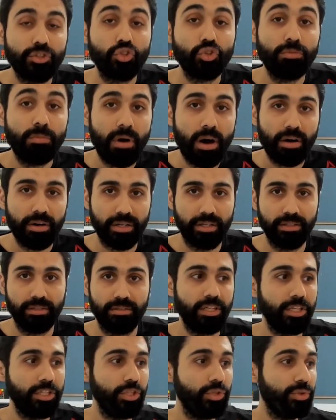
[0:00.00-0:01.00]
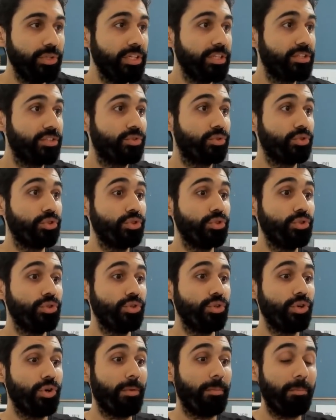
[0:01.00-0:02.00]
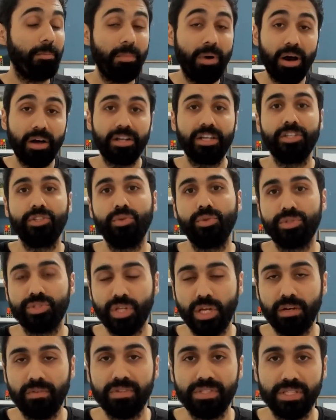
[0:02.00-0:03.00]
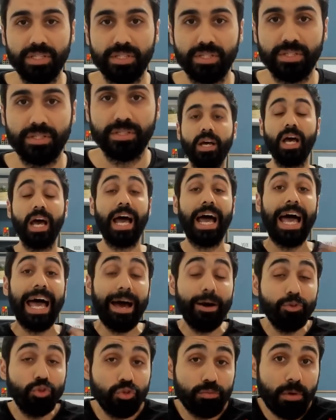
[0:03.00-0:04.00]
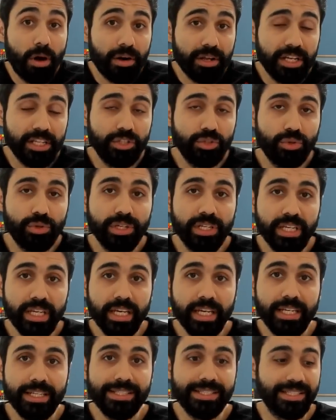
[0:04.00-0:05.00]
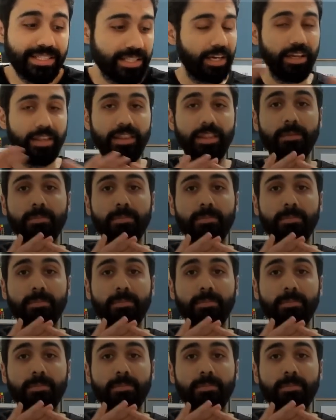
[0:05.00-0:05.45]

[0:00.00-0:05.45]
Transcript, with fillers: to market, you need to market your services. How to market your gigs the